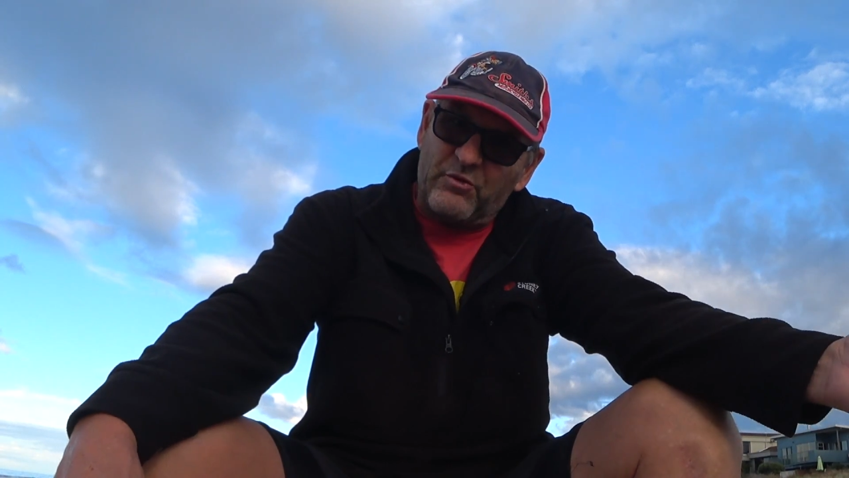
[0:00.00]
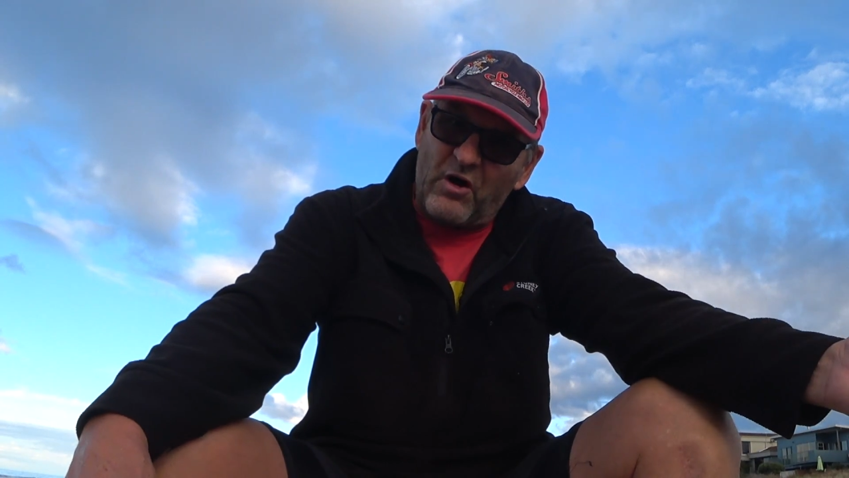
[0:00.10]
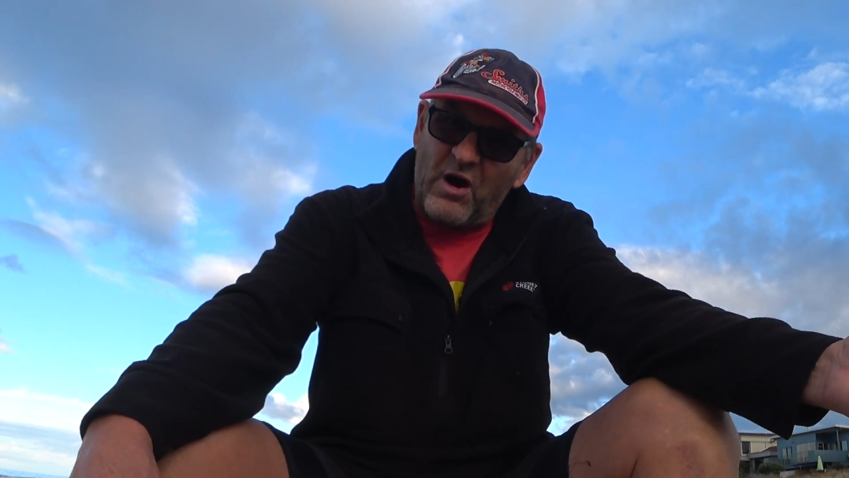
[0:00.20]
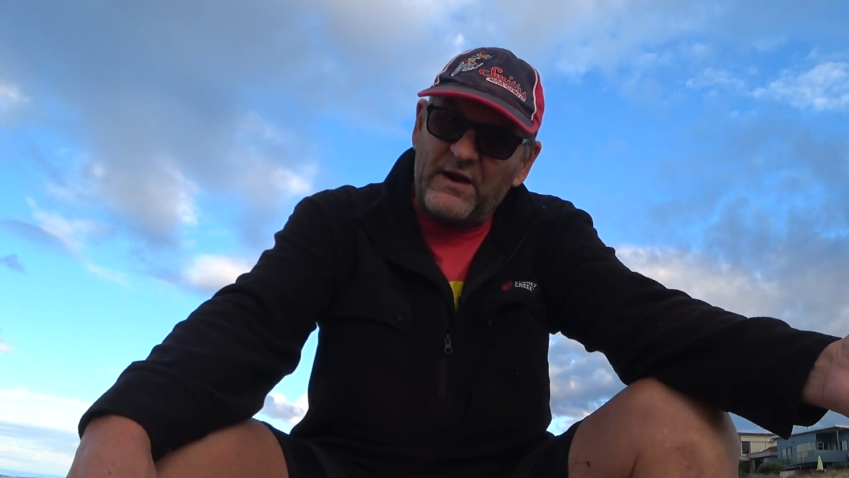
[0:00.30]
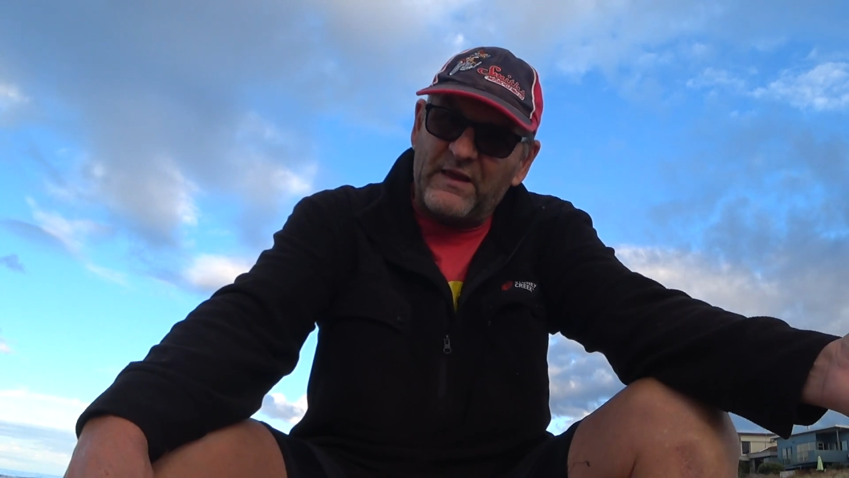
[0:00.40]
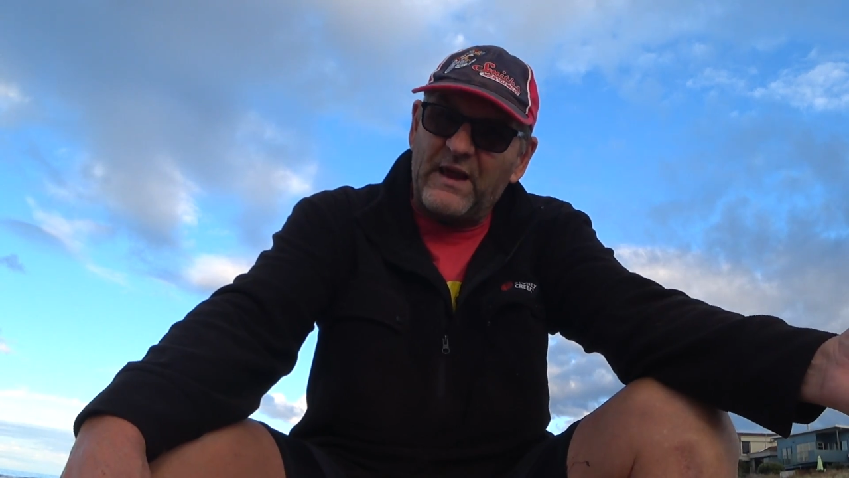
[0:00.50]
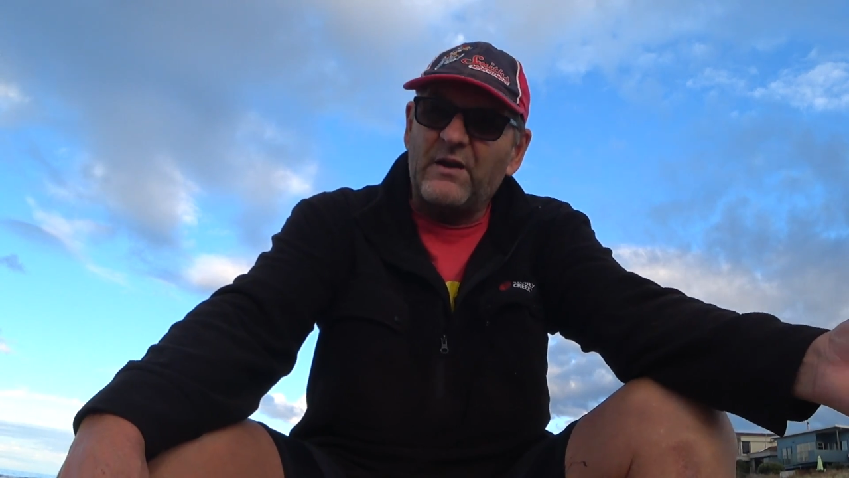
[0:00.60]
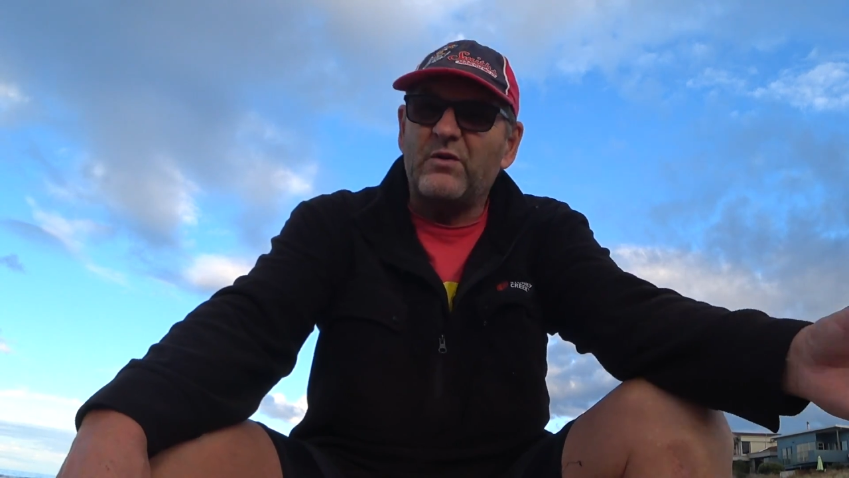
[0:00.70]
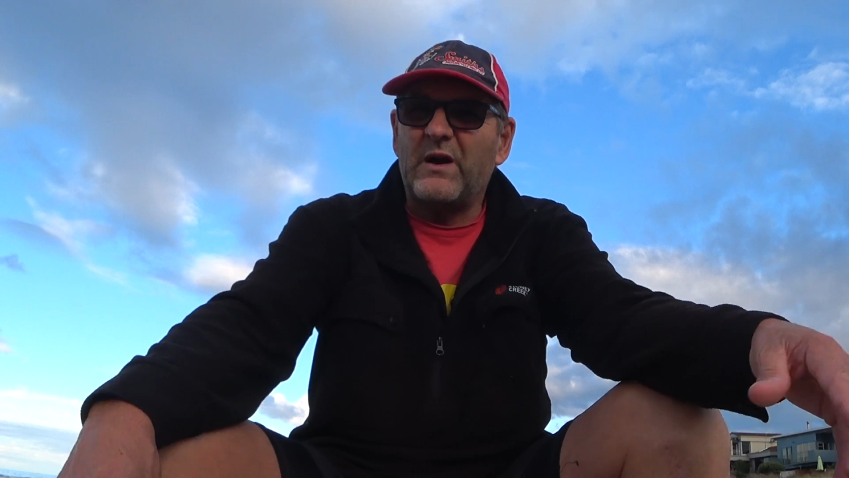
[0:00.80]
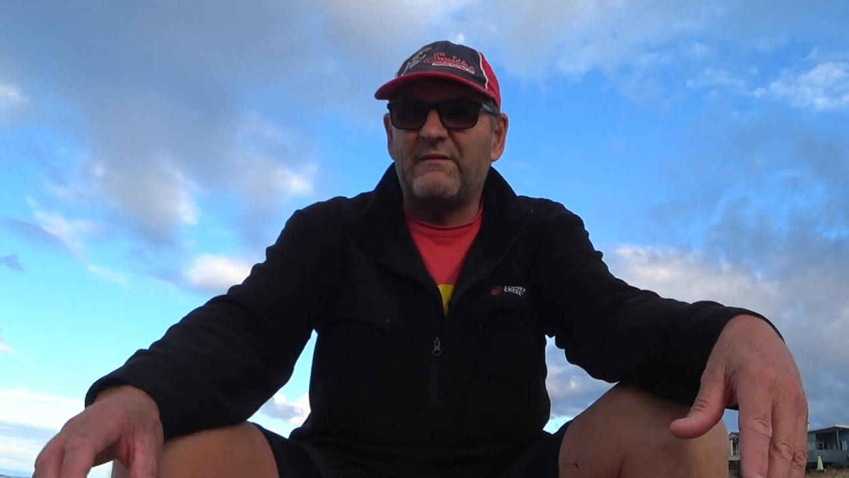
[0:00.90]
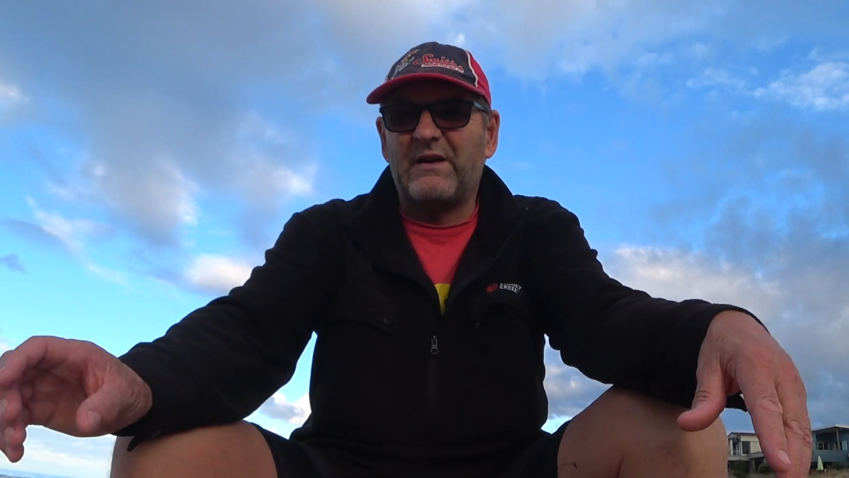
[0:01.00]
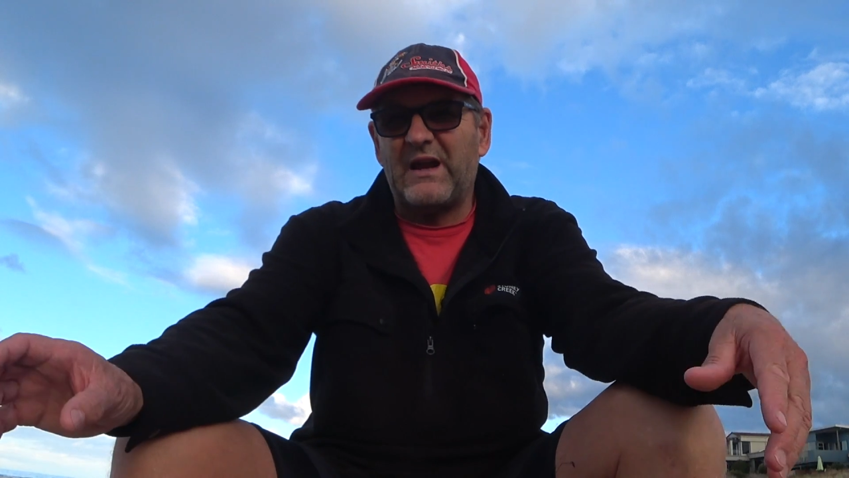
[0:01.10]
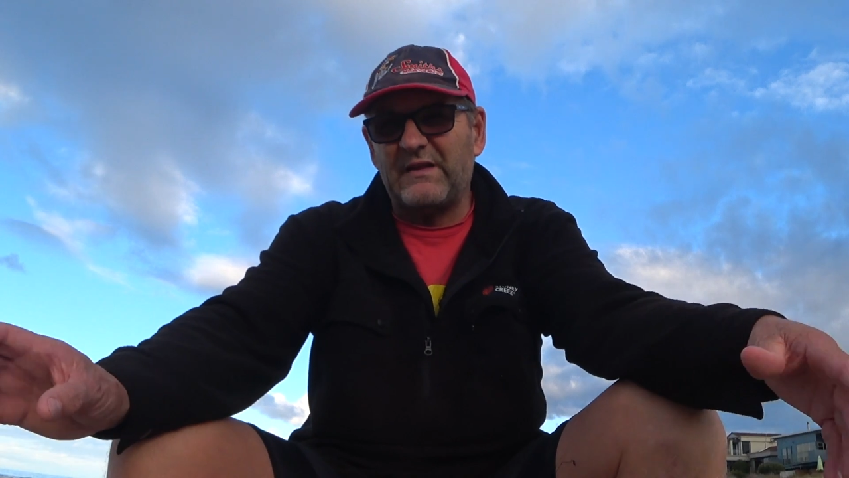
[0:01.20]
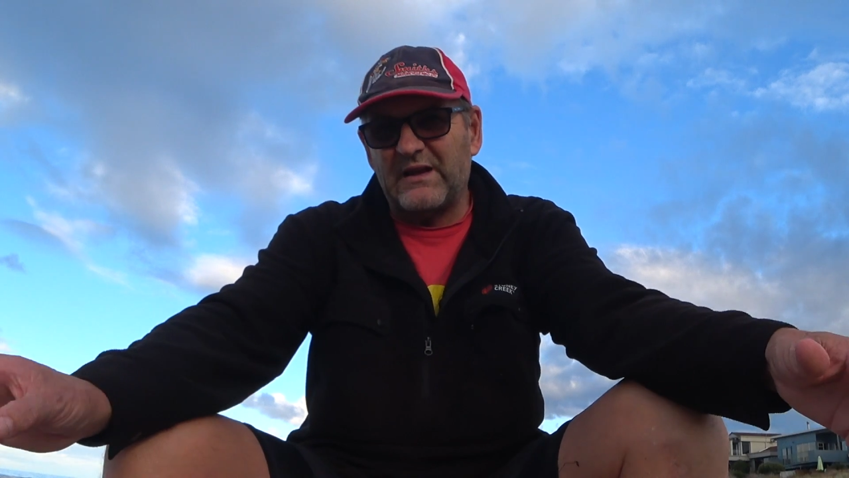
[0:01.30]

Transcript: prior to that who haven't had